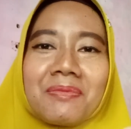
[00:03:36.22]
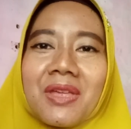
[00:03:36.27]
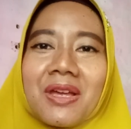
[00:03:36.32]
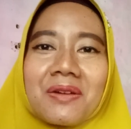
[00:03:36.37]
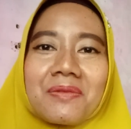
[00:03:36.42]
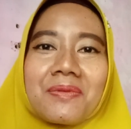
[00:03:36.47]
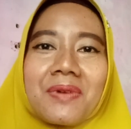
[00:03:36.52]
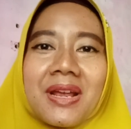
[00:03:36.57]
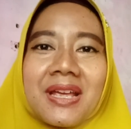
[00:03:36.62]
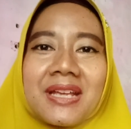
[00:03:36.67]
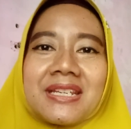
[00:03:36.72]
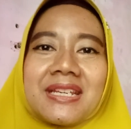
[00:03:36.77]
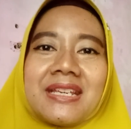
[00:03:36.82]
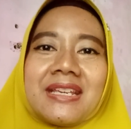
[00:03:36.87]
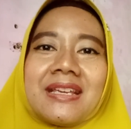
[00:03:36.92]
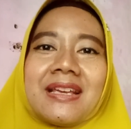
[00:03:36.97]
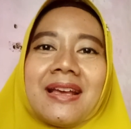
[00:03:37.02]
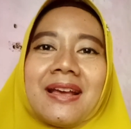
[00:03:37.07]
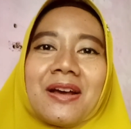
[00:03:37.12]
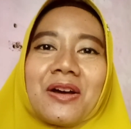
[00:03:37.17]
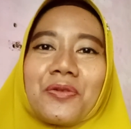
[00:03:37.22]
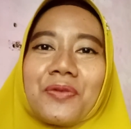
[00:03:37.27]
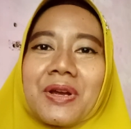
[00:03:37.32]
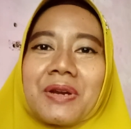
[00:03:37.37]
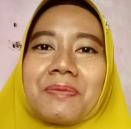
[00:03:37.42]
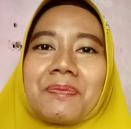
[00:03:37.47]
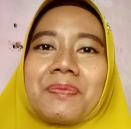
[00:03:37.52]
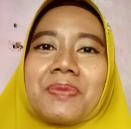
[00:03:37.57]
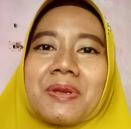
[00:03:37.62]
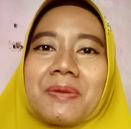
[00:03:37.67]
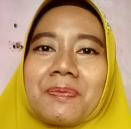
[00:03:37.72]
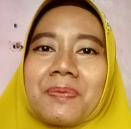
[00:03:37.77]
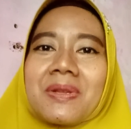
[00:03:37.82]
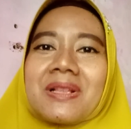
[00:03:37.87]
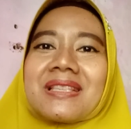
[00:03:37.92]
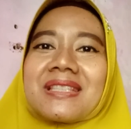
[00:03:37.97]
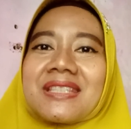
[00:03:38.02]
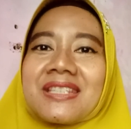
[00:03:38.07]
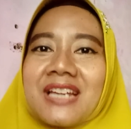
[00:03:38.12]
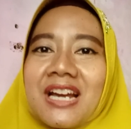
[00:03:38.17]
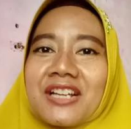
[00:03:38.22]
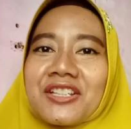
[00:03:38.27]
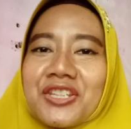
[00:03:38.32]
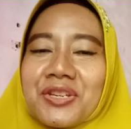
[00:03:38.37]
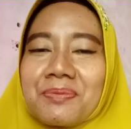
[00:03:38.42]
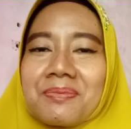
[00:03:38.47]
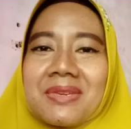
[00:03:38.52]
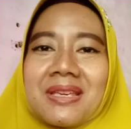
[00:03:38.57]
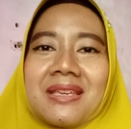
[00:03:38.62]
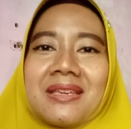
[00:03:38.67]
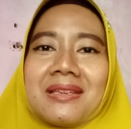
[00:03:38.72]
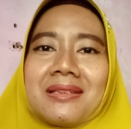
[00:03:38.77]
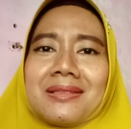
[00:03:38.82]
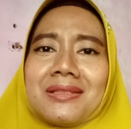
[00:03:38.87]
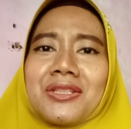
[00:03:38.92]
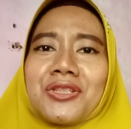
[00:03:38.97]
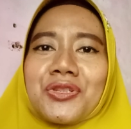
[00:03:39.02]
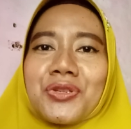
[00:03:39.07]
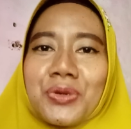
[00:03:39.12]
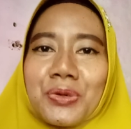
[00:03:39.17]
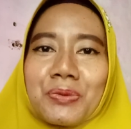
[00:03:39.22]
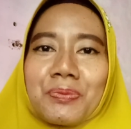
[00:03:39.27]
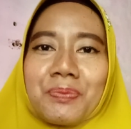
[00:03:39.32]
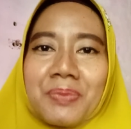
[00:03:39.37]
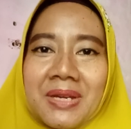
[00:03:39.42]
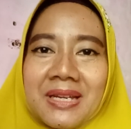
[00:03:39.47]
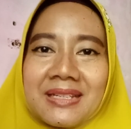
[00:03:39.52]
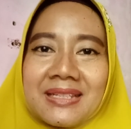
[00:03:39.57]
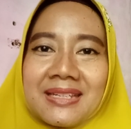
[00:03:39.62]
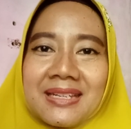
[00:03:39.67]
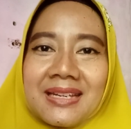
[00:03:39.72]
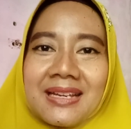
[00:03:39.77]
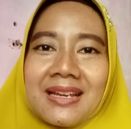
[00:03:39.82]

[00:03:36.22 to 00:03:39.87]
not ready when people judge me stupid